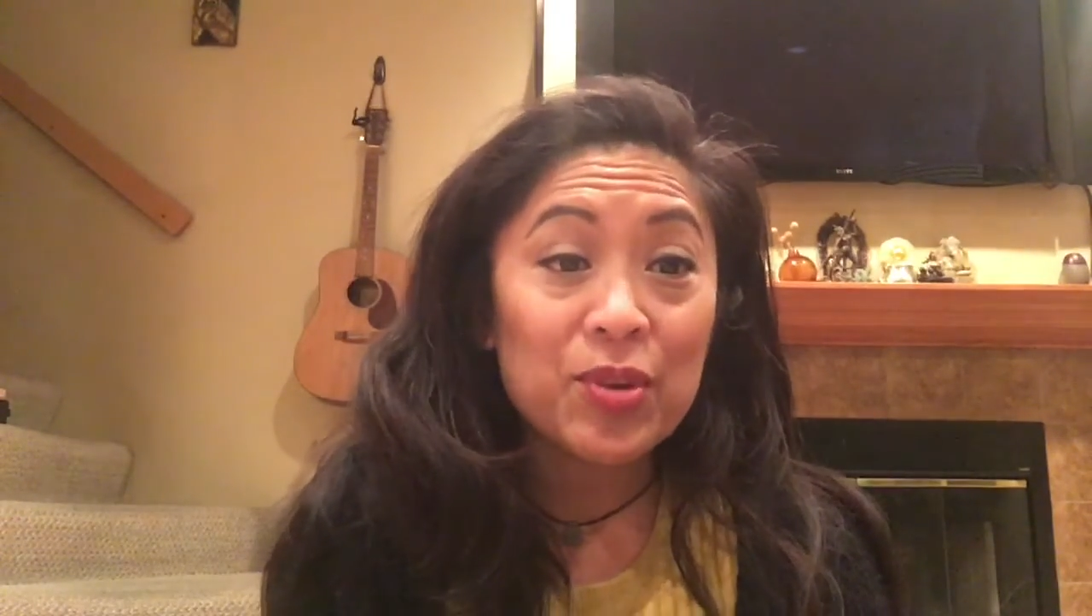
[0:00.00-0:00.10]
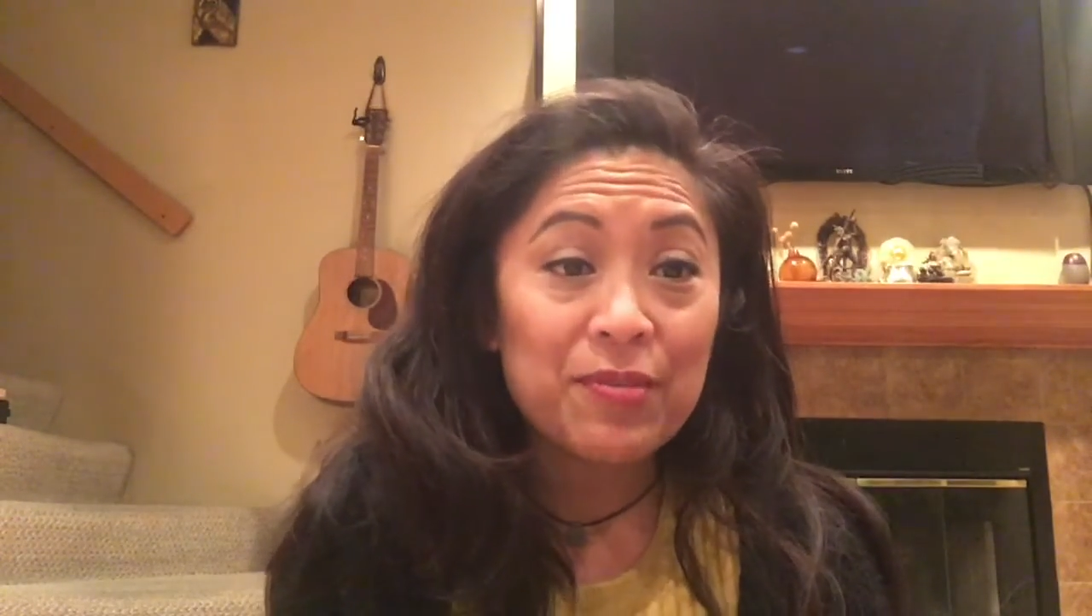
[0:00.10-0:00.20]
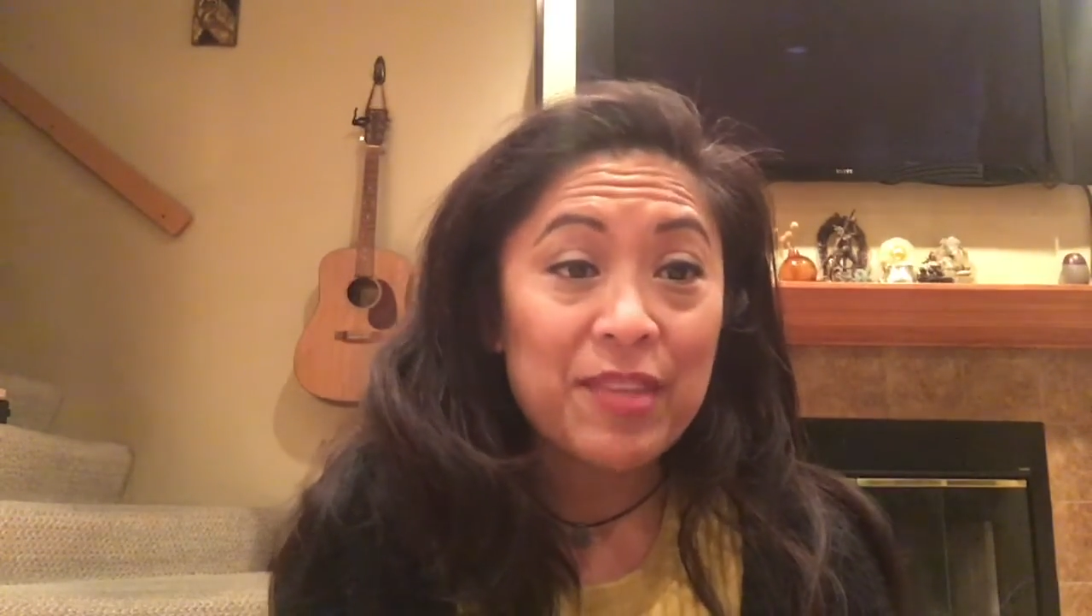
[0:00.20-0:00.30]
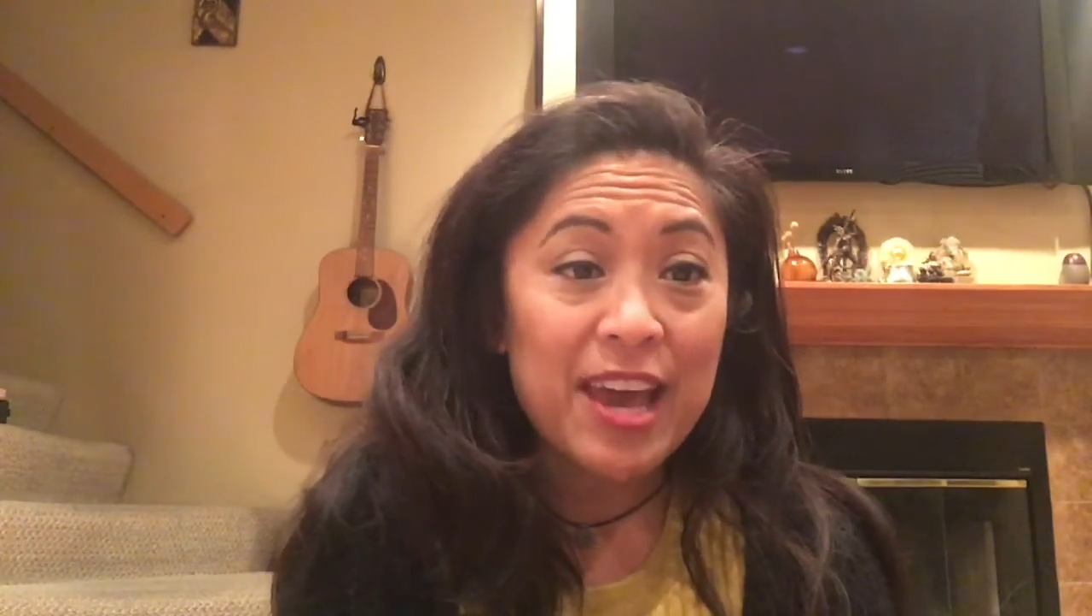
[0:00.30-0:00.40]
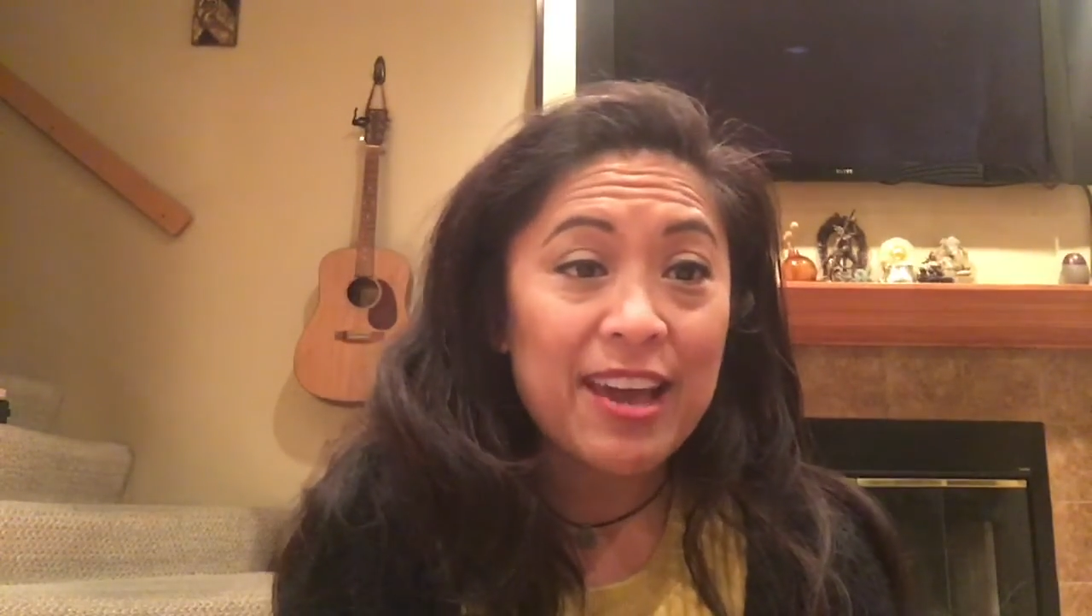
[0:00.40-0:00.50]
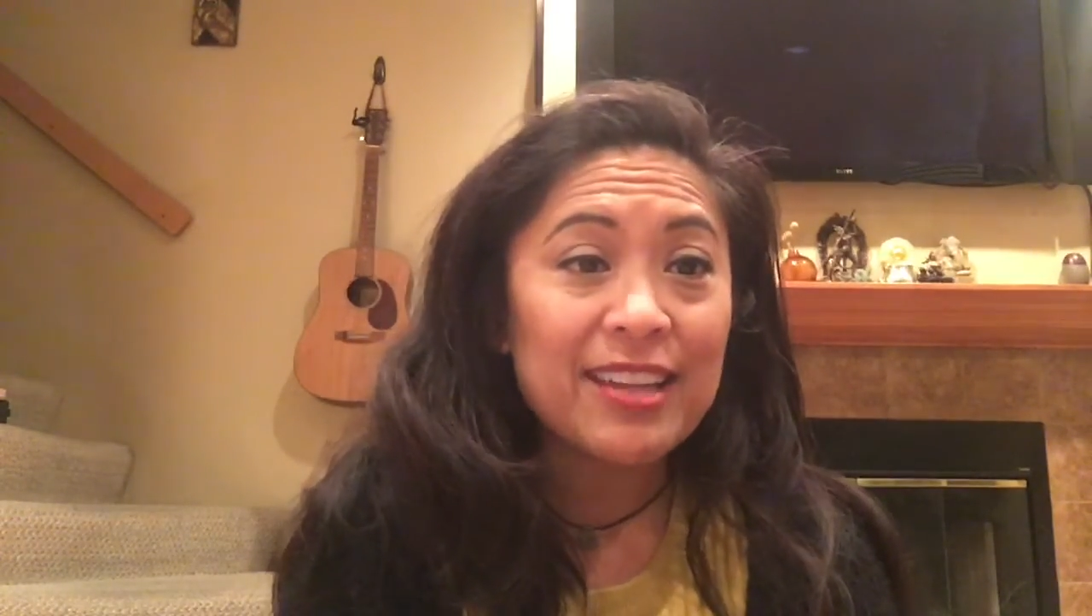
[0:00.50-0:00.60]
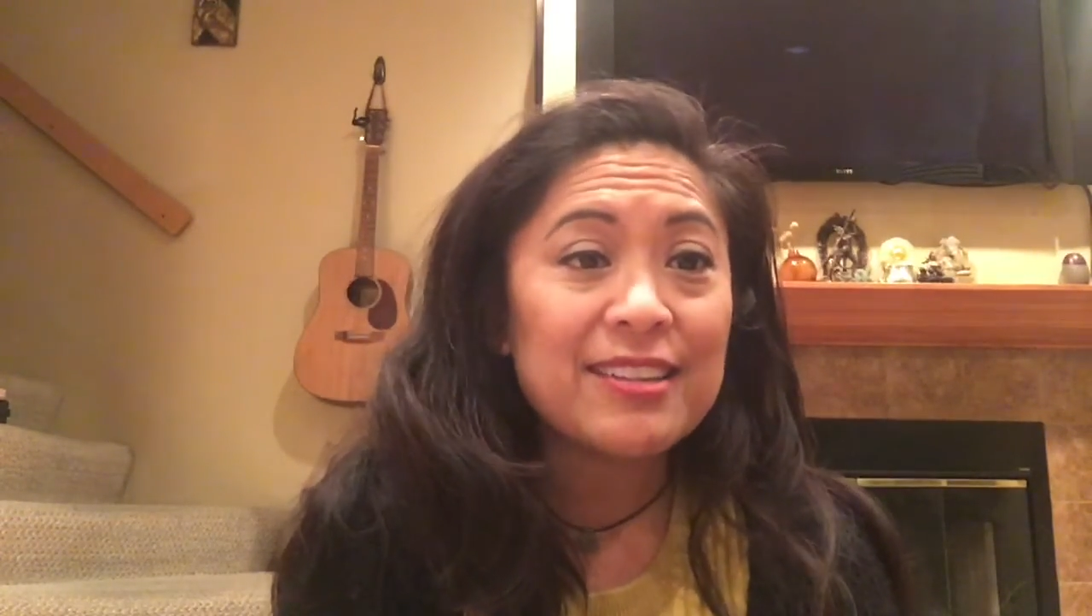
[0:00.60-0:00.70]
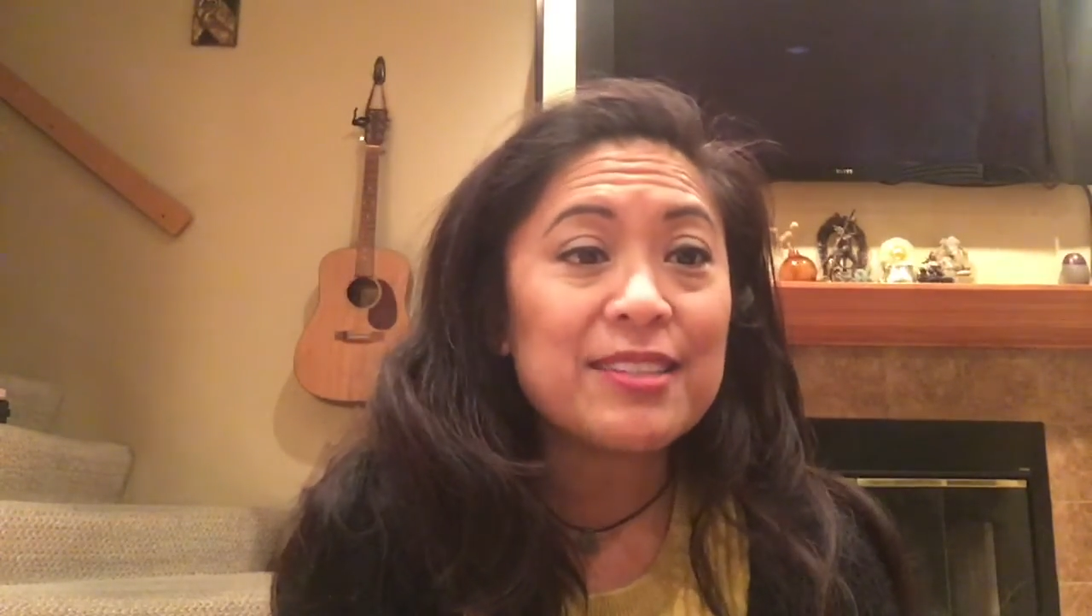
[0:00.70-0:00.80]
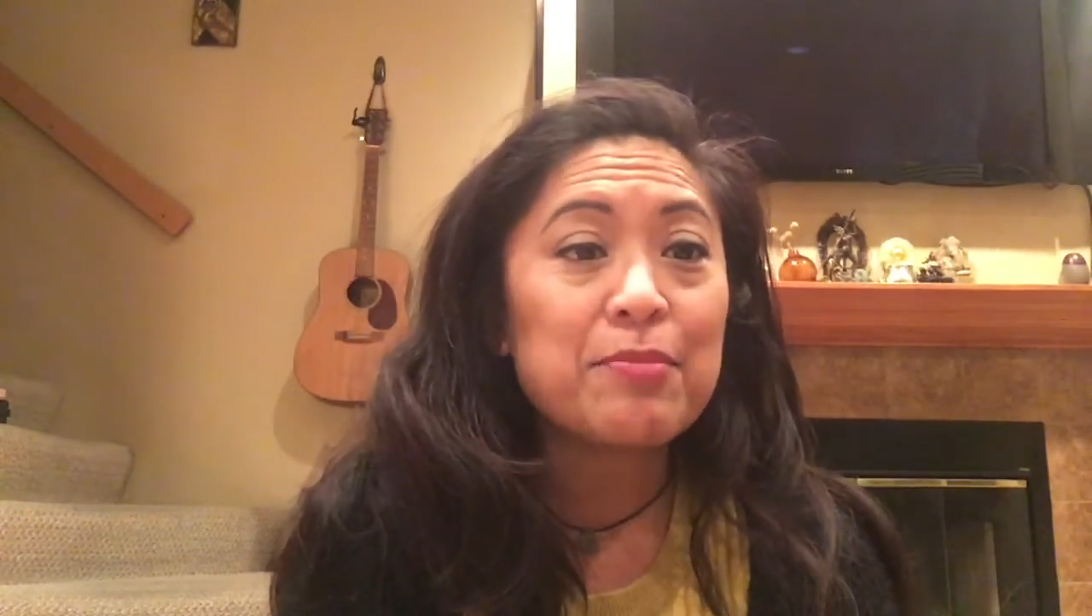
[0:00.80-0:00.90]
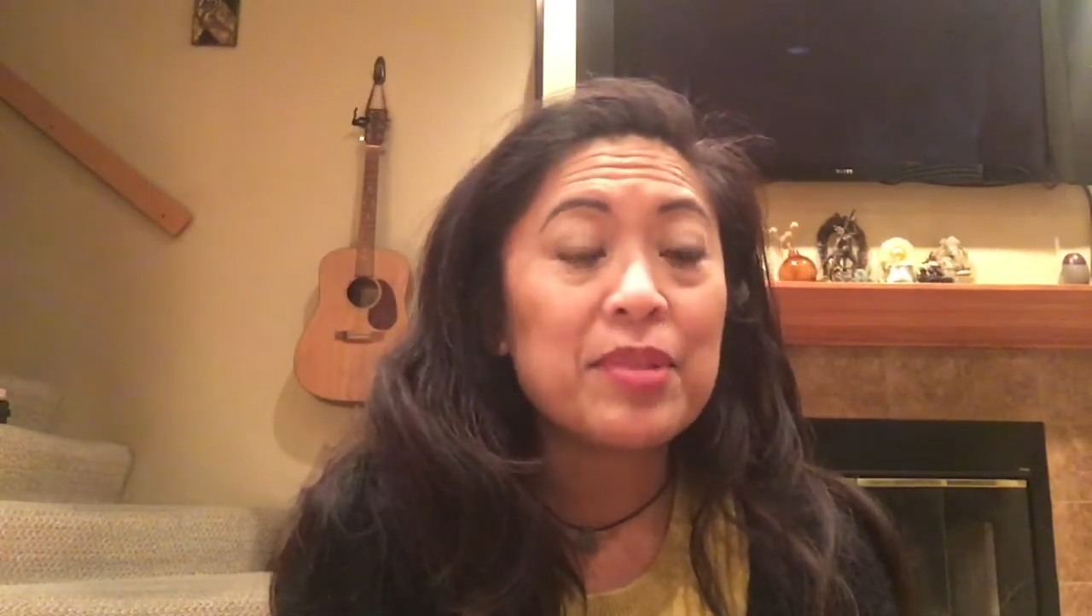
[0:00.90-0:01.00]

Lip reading: of that.